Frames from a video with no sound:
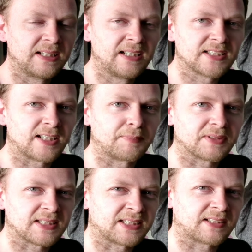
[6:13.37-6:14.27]
So that puts
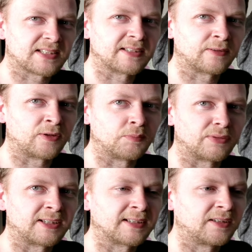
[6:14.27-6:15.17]
a nice little
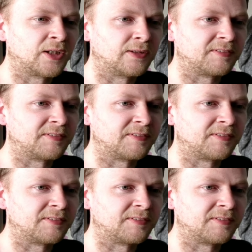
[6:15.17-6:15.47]
umbrella over